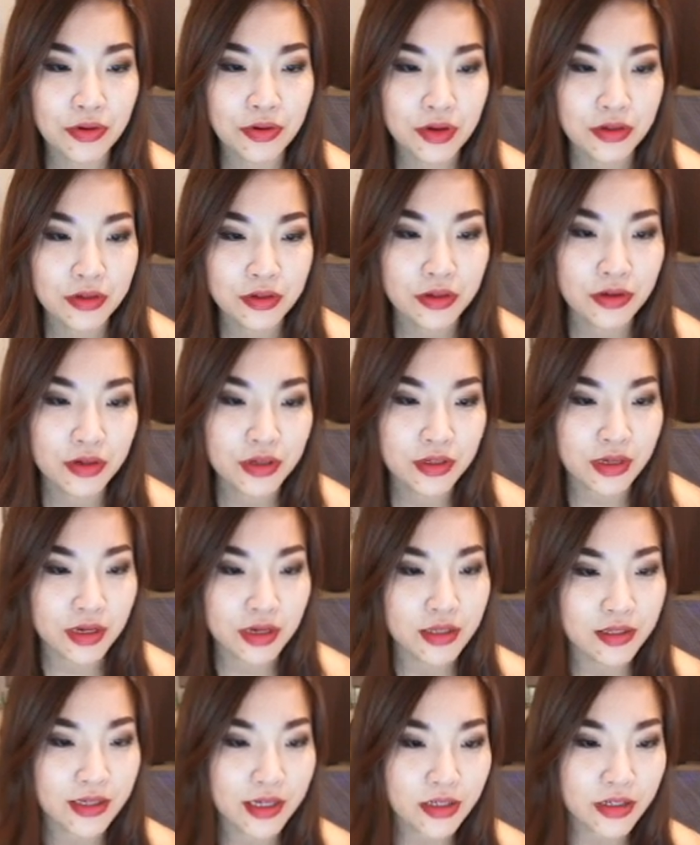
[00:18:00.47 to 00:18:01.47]
So
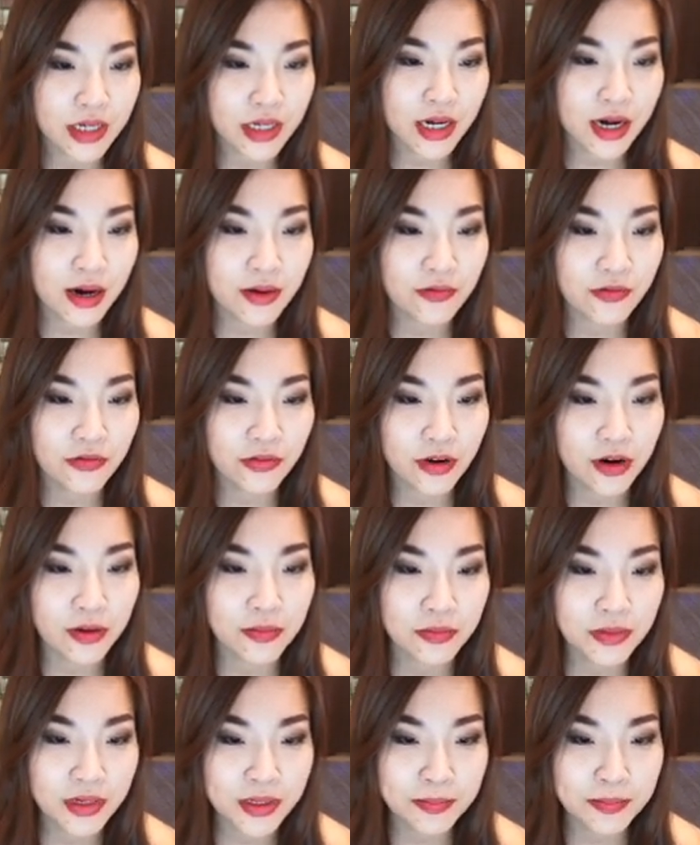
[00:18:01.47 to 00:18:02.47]
it's actually come
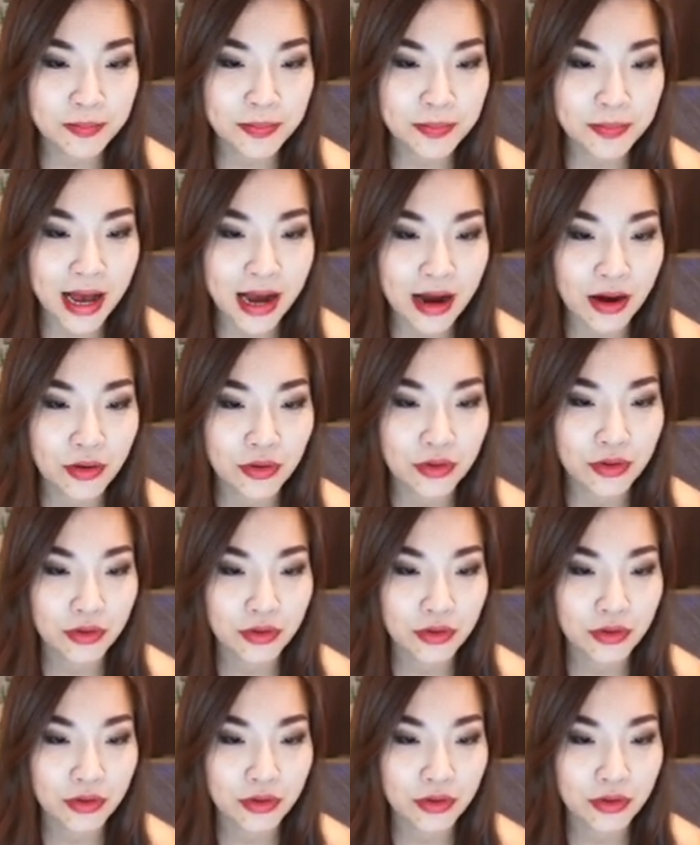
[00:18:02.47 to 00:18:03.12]
from lip blau.